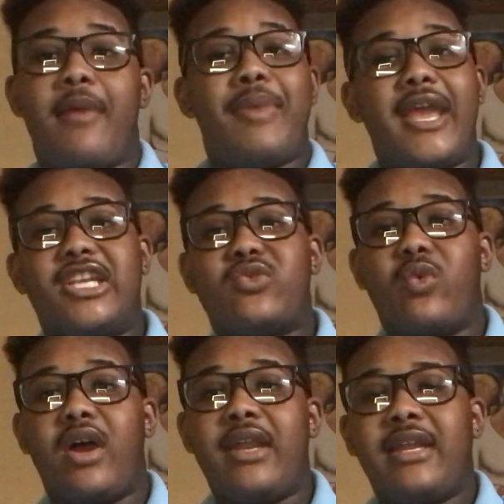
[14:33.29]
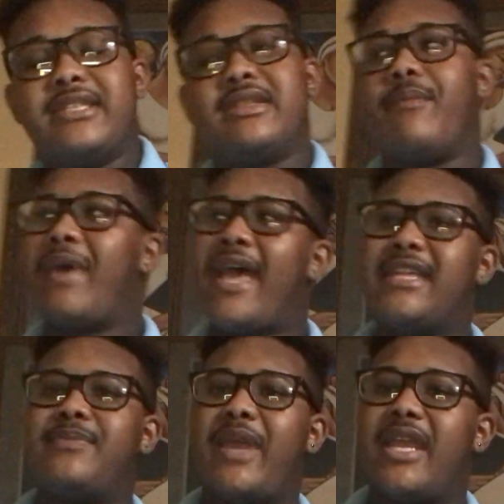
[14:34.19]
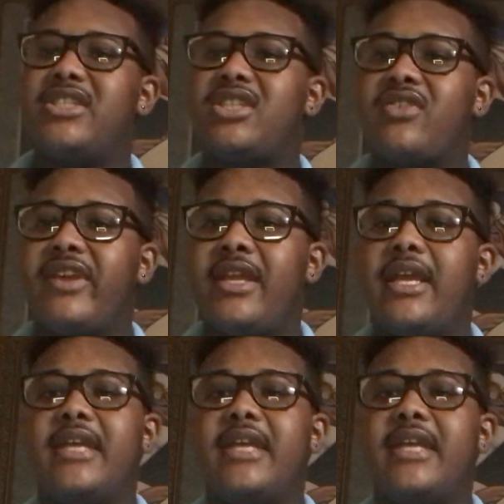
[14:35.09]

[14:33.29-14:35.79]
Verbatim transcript: Page 1 is the best, page 3,